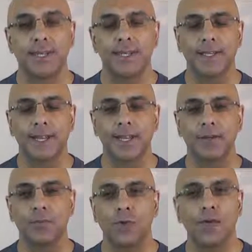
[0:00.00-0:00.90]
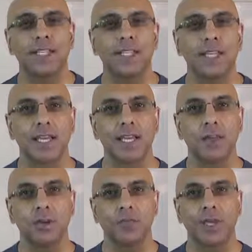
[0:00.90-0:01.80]
Now, when I see it in a
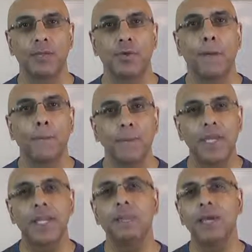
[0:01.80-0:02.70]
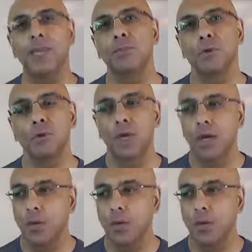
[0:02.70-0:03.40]
lot of people, many people,